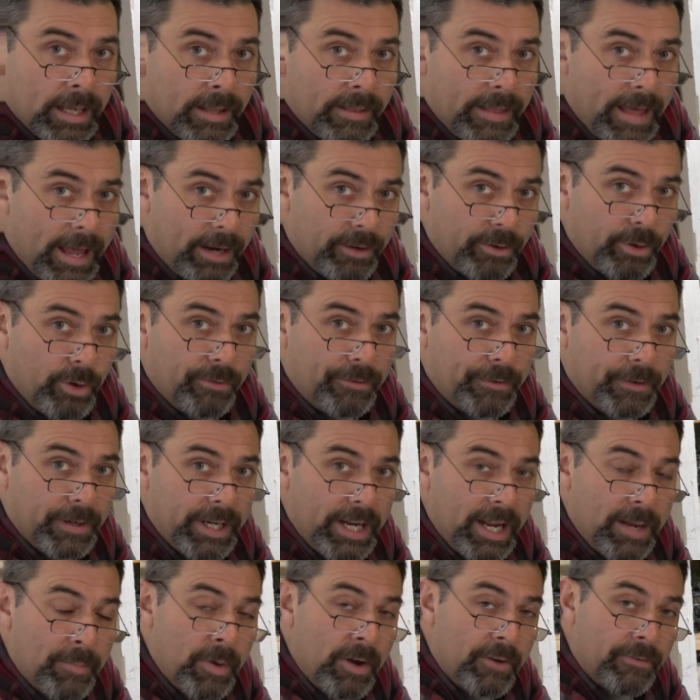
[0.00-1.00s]
That'll do it for
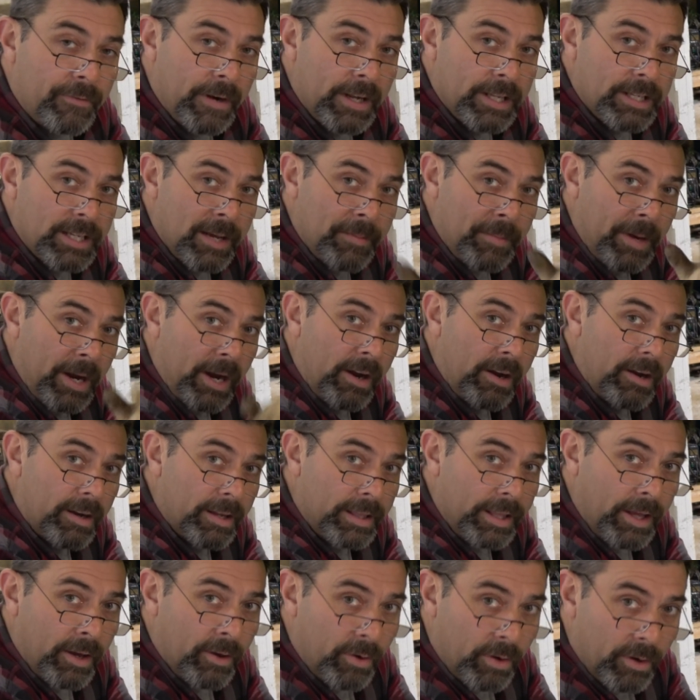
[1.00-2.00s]
today, my friends. I'm
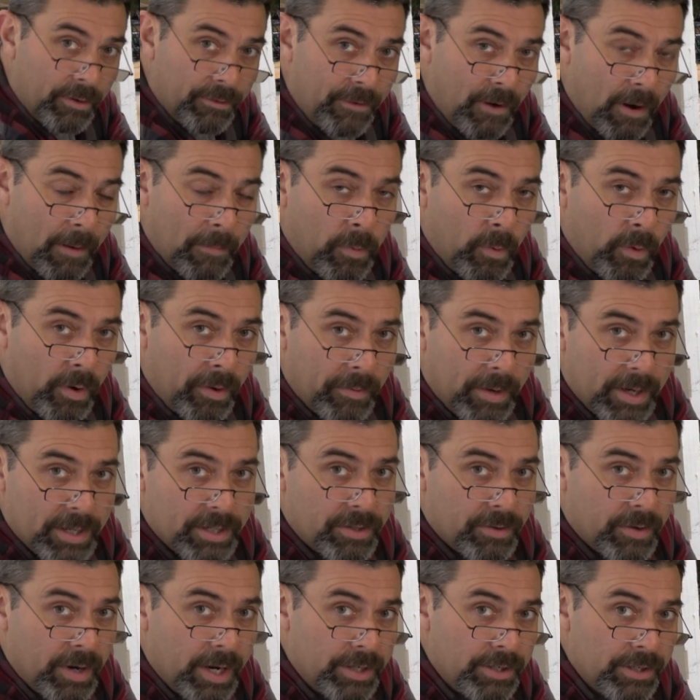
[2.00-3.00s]
Eric, the owner of Farpoint
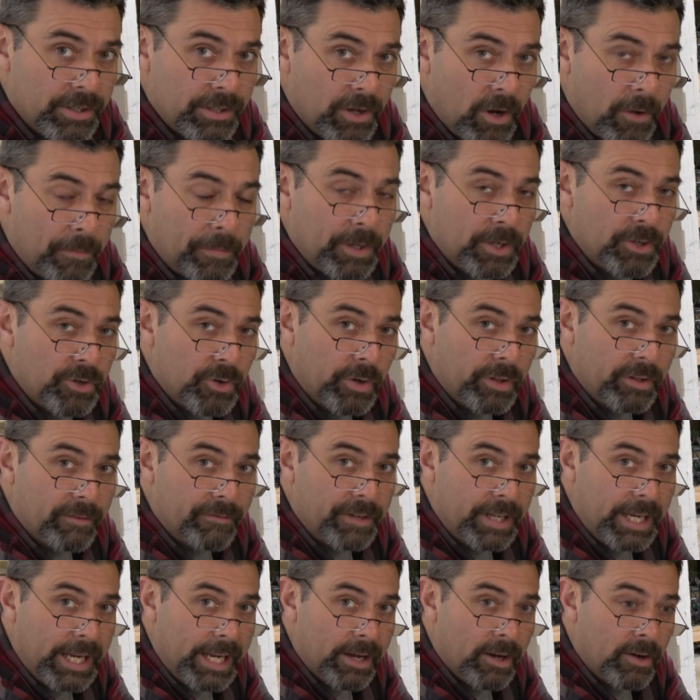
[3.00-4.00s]
Restorations. Hope you enjoyed the
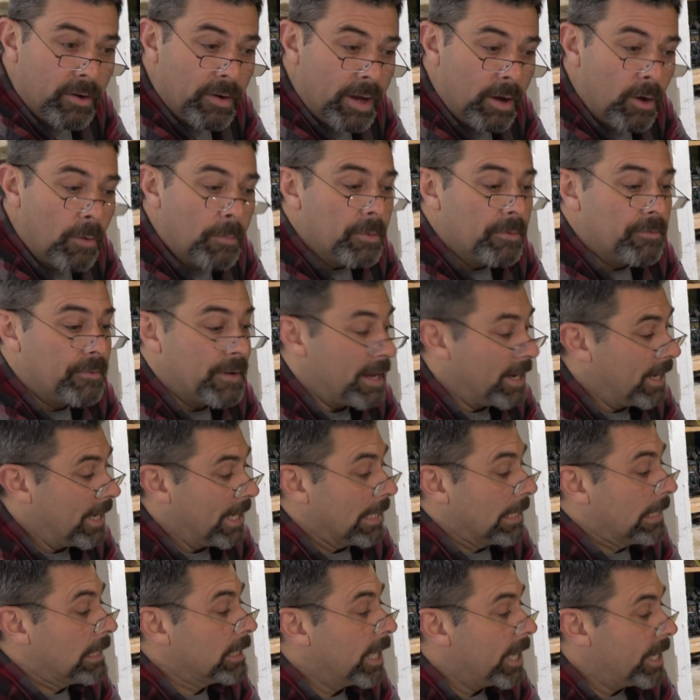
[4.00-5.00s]
video. I hope you found
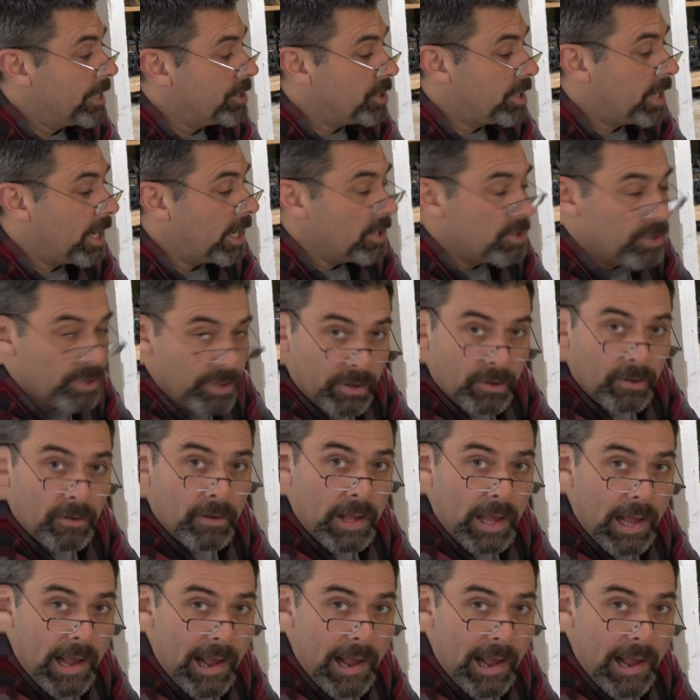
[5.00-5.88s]
it a little educational.